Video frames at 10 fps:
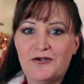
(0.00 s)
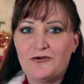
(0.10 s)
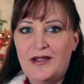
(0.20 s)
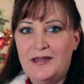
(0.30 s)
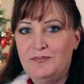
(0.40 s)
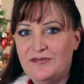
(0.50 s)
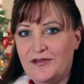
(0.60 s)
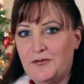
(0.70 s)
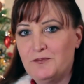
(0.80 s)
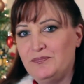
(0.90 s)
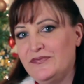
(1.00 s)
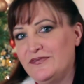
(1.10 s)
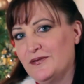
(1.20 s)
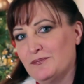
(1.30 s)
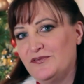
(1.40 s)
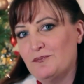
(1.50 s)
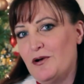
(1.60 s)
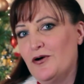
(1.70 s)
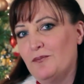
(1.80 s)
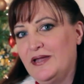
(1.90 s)
grabbed some
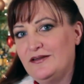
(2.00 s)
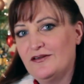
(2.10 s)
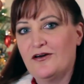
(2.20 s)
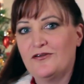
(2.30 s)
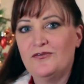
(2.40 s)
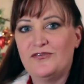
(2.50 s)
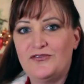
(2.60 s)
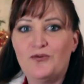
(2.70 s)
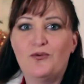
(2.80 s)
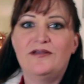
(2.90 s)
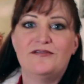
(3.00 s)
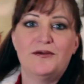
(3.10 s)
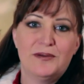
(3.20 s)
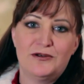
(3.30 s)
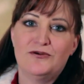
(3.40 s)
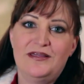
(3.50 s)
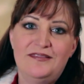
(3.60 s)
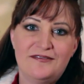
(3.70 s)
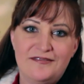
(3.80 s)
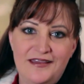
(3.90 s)
small McDonald's toys up
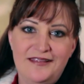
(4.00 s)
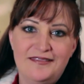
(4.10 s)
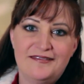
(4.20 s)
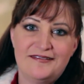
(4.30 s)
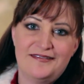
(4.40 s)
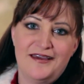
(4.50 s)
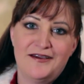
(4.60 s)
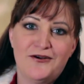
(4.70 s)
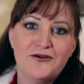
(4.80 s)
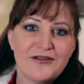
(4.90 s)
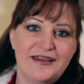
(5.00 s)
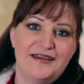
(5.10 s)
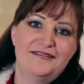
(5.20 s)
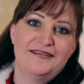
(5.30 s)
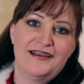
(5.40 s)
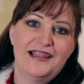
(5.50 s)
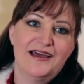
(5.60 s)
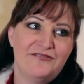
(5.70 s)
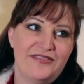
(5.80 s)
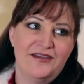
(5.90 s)
underneath the seats that her kids had
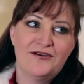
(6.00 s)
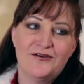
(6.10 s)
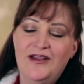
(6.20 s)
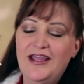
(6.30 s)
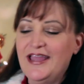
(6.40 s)
left there,